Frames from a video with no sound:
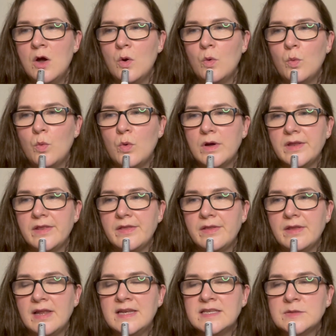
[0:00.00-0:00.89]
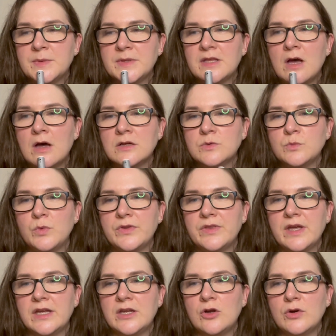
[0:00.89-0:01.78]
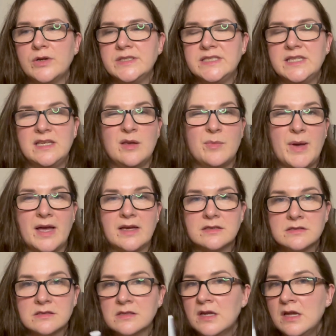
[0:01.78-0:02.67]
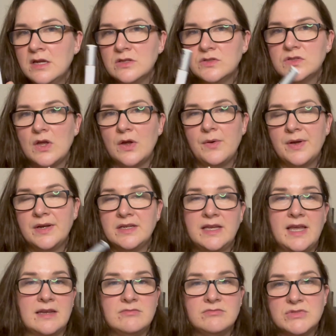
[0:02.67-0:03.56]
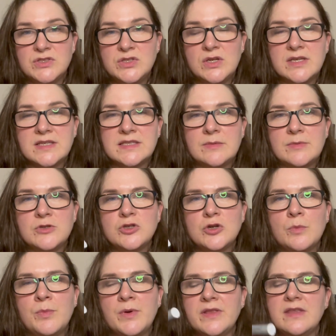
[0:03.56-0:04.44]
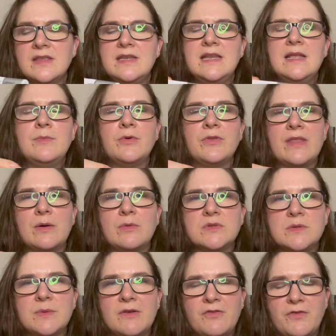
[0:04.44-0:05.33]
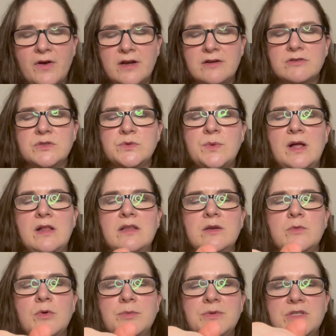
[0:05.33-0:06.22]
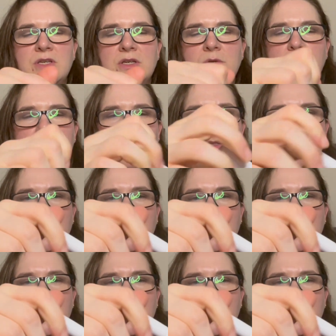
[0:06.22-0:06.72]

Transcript: Elizabeth Arden one that I got in TK Maxx. So, and again, it's doing a similar job, but the nib on that one's a bit finer as well. I can maybe show you on this